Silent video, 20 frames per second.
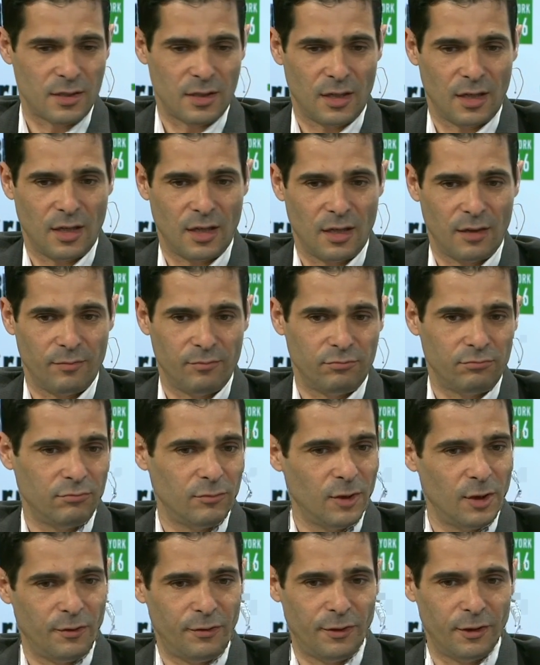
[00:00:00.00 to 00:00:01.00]
Um,
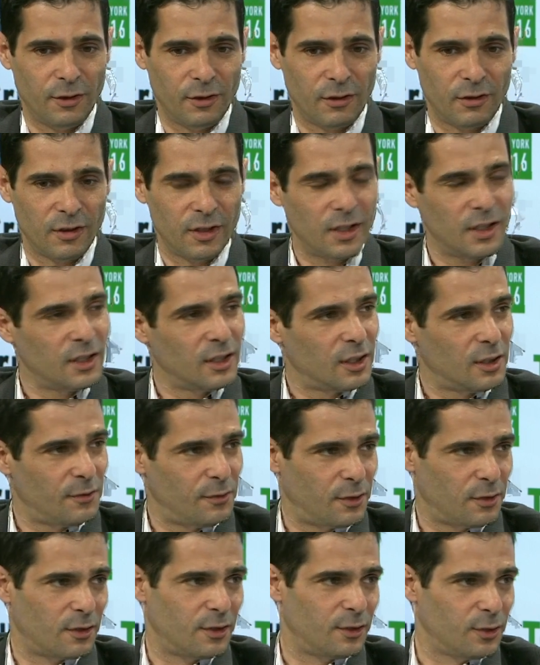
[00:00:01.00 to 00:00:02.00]
if, you're, if
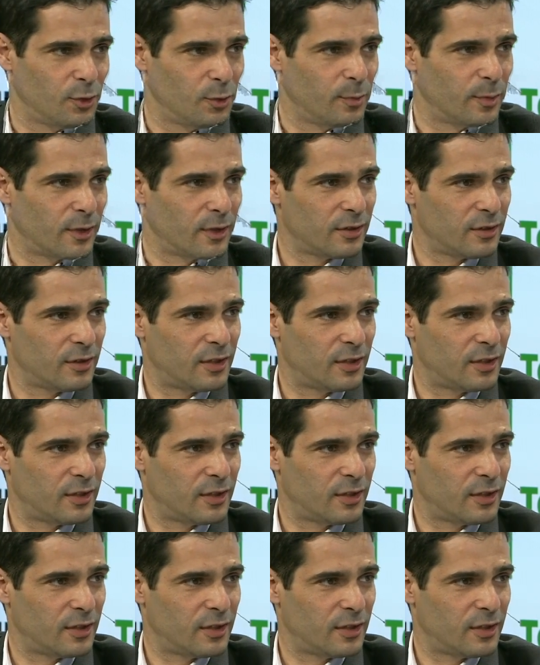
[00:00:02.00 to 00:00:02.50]
you're an Uber,